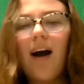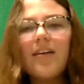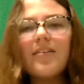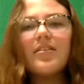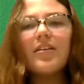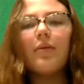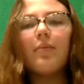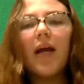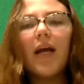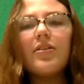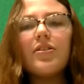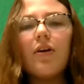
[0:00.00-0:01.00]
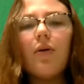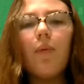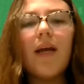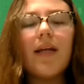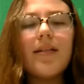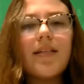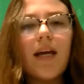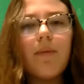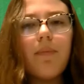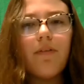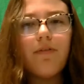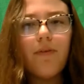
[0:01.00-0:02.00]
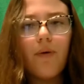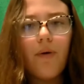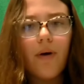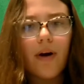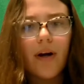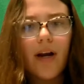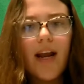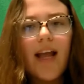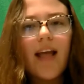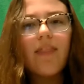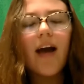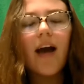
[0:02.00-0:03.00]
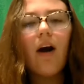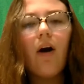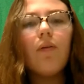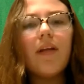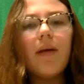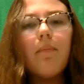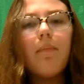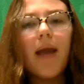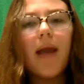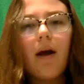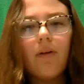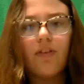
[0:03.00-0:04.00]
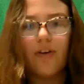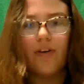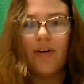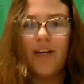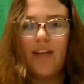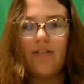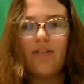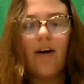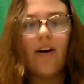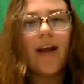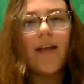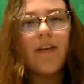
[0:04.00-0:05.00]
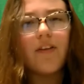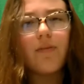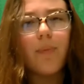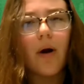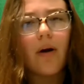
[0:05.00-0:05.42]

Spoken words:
Awesome. And so we had said before that only male turkeys are in this